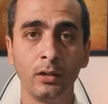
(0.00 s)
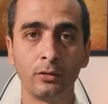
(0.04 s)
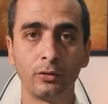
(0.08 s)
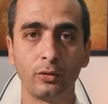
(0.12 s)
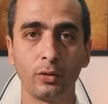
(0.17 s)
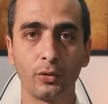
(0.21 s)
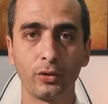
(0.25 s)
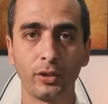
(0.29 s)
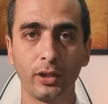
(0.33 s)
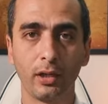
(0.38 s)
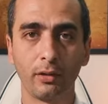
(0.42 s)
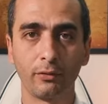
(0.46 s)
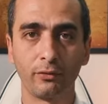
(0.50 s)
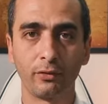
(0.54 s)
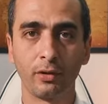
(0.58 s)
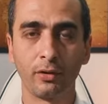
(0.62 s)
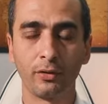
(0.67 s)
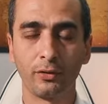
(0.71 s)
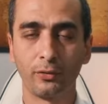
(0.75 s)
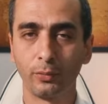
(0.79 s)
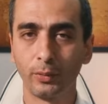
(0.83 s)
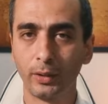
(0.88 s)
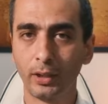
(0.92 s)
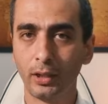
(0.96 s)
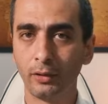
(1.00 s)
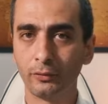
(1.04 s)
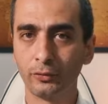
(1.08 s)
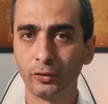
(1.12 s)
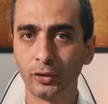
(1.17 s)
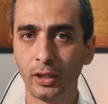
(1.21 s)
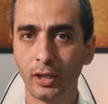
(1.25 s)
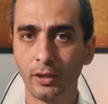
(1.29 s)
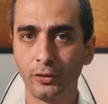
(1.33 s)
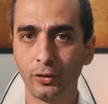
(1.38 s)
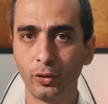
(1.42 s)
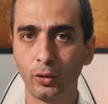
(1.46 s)

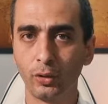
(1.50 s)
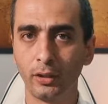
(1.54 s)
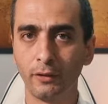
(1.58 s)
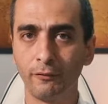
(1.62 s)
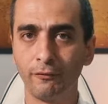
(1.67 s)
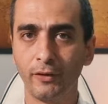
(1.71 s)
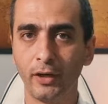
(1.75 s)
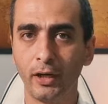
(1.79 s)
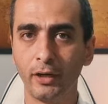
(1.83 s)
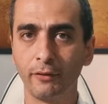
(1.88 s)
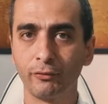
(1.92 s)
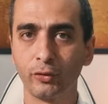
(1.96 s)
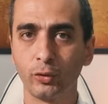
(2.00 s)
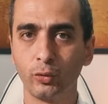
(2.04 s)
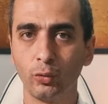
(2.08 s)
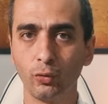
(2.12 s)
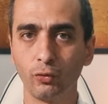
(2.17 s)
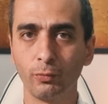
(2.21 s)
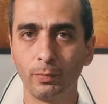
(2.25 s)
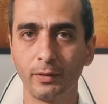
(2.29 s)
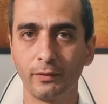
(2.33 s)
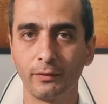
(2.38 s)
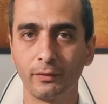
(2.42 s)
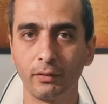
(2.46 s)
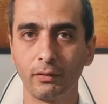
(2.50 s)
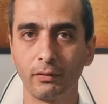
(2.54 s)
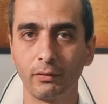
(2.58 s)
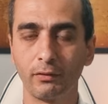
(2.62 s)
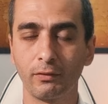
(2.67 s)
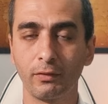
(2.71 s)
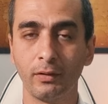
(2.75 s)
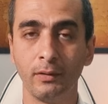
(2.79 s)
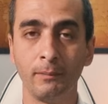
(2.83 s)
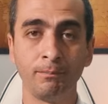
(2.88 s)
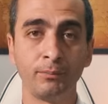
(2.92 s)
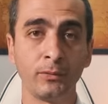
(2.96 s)
2,335 cruise
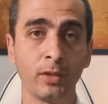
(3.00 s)
missiles,